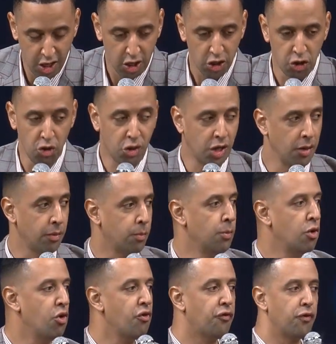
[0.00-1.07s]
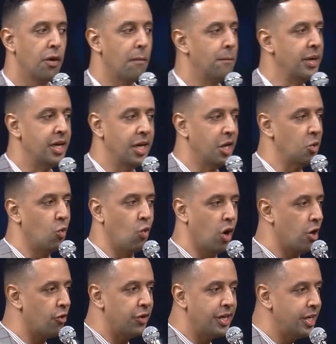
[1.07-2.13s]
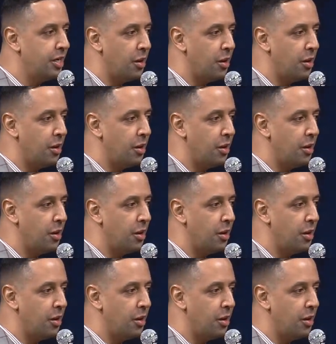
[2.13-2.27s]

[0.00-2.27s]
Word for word: You can move from being worried